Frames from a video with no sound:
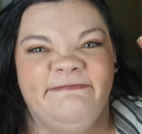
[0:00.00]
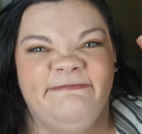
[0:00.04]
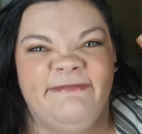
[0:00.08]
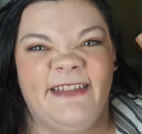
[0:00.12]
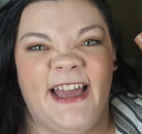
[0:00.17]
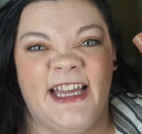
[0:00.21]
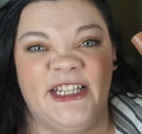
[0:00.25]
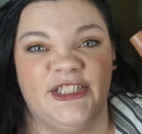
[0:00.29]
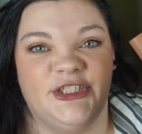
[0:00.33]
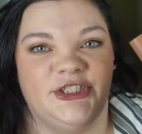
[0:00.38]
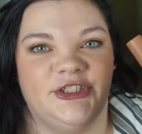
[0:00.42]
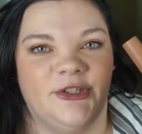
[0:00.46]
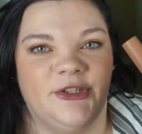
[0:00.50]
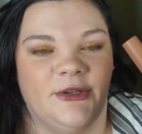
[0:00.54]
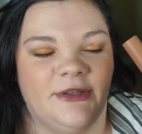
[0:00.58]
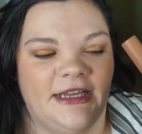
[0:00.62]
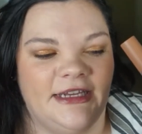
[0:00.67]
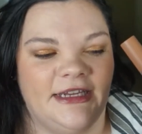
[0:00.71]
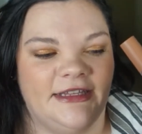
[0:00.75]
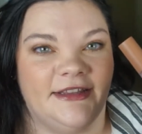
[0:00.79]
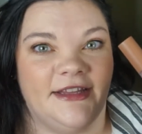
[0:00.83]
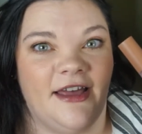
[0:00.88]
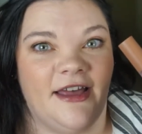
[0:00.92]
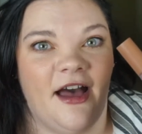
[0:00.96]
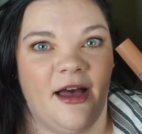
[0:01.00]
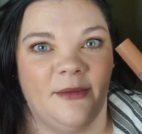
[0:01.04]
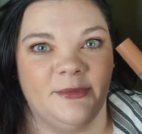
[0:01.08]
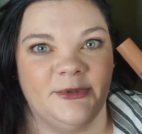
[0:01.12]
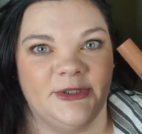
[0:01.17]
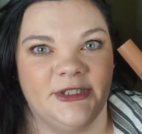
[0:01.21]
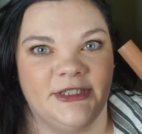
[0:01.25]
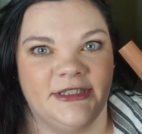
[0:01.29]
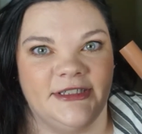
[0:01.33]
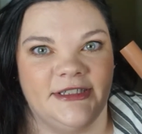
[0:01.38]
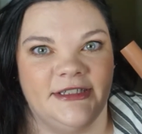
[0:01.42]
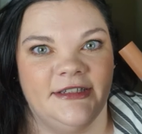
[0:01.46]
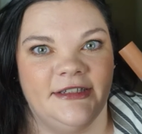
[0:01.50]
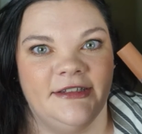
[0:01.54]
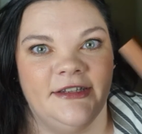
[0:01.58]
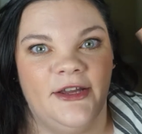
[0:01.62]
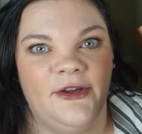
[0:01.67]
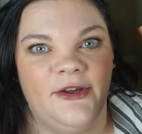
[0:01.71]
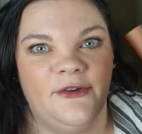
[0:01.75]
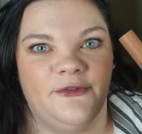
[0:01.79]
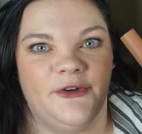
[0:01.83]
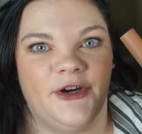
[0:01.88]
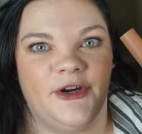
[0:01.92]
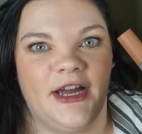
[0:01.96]
I just don't like the
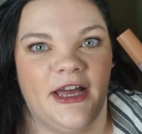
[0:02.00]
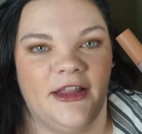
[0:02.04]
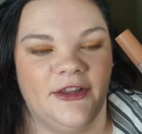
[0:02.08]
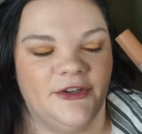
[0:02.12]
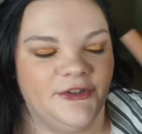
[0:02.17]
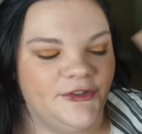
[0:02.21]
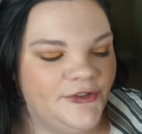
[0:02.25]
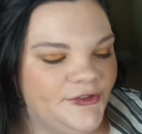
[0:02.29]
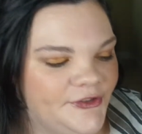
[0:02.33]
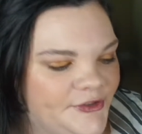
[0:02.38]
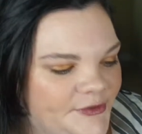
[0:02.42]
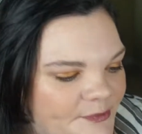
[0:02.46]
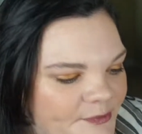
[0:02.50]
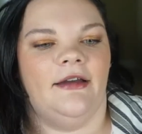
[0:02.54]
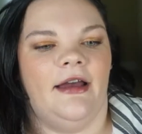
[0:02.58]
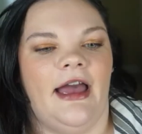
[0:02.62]
options for colors.